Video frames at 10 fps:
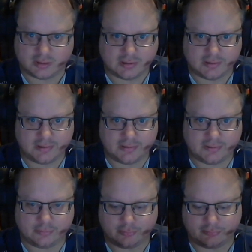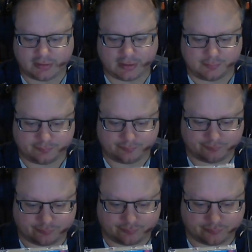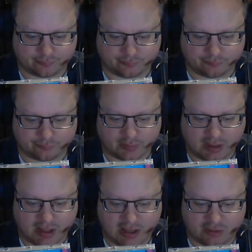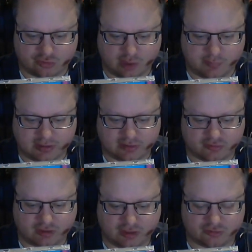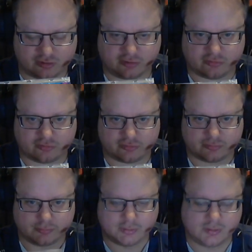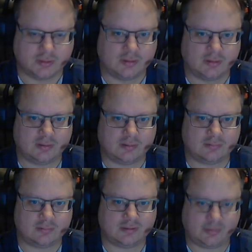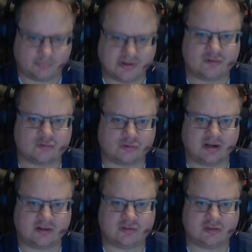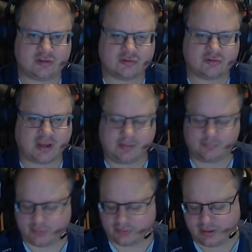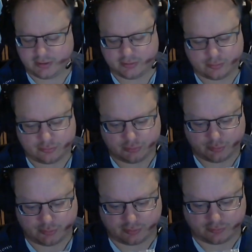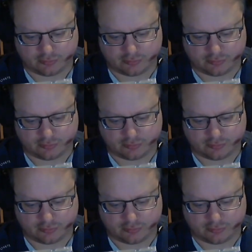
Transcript: I don't know that game. Atomic Tetris? I'm pretty sure that's a Tetris game, but I don't know it.